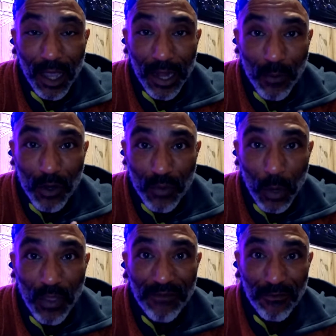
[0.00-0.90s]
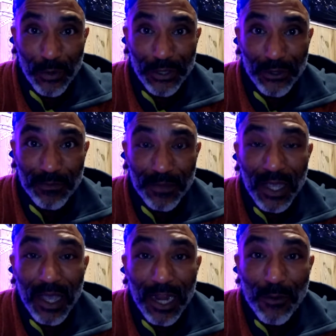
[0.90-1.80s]
And I will grow that for you.
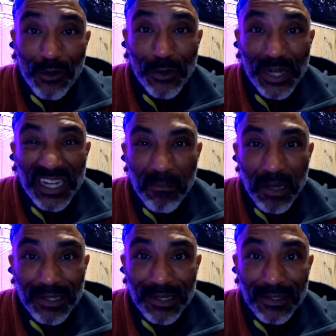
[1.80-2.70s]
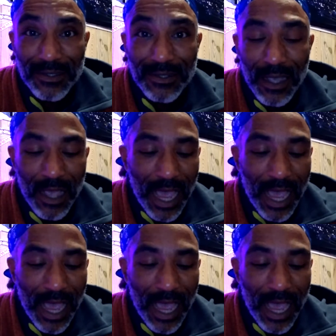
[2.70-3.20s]
And I will grow it in abundance.